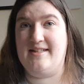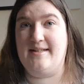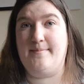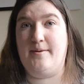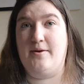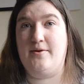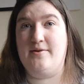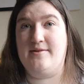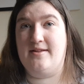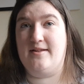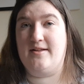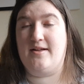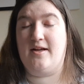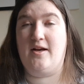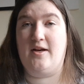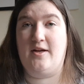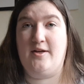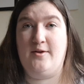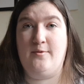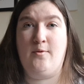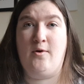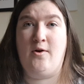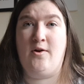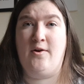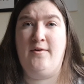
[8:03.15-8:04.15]
as opposed to the colour
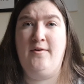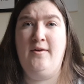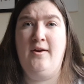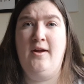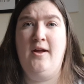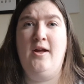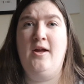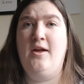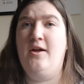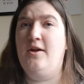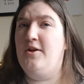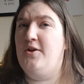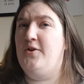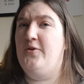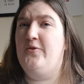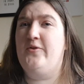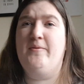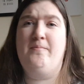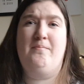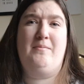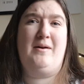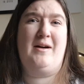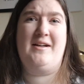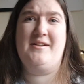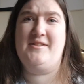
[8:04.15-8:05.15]
you want, you
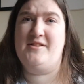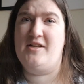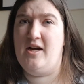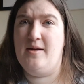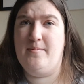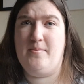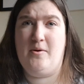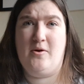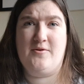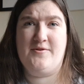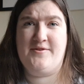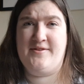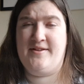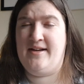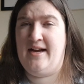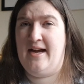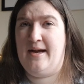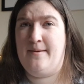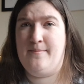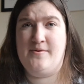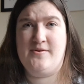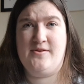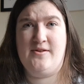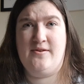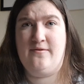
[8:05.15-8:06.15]
can buy dye pods on
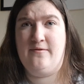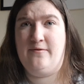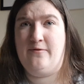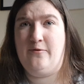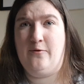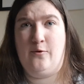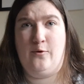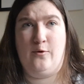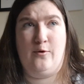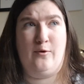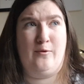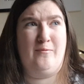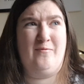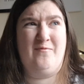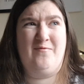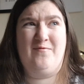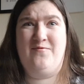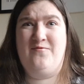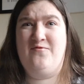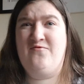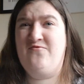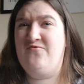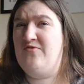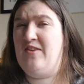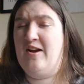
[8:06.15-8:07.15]
Amazon for
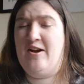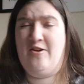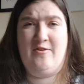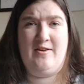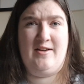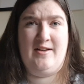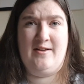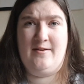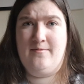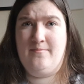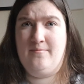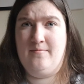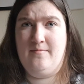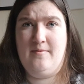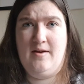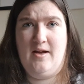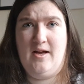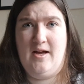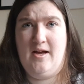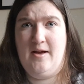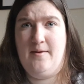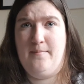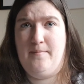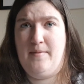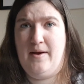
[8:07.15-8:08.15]
very
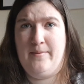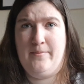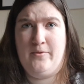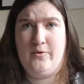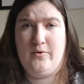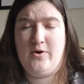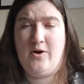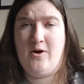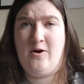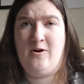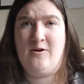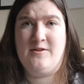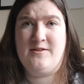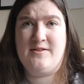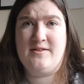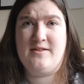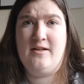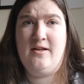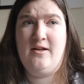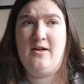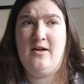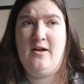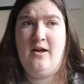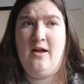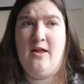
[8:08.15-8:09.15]
minimal
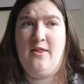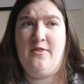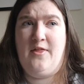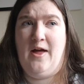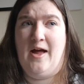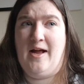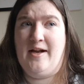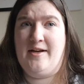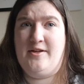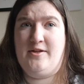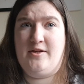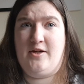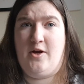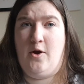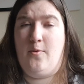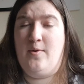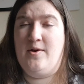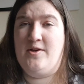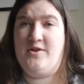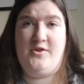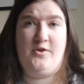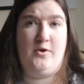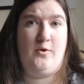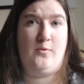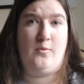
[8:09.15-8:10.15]
cost that go
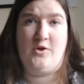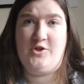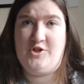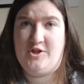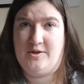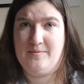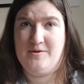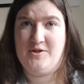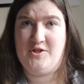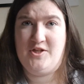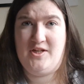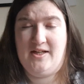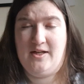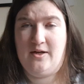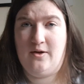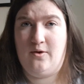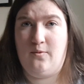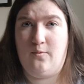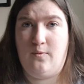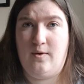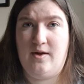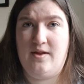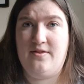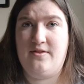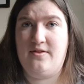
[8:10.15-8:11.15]
into your washing machine
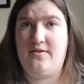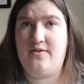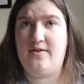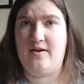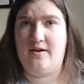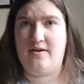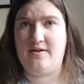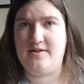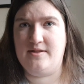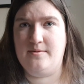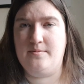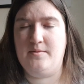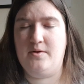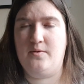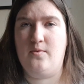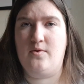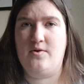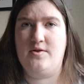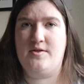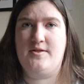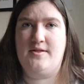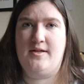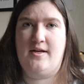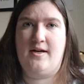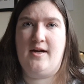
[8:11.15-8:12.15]
with the item you
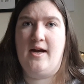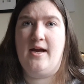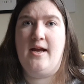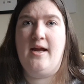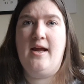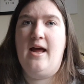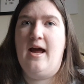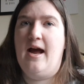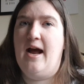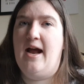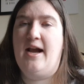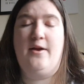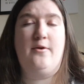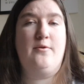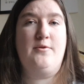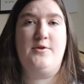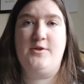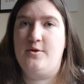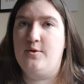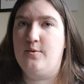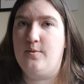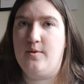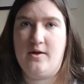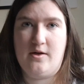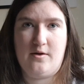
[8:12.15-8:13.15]
want to dye, and it will
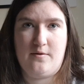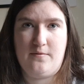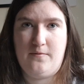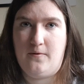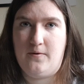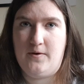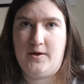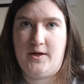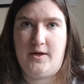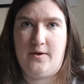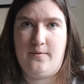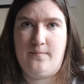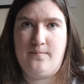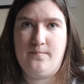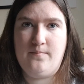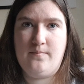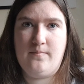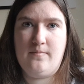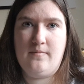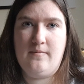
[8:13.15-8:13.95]
do the work for you.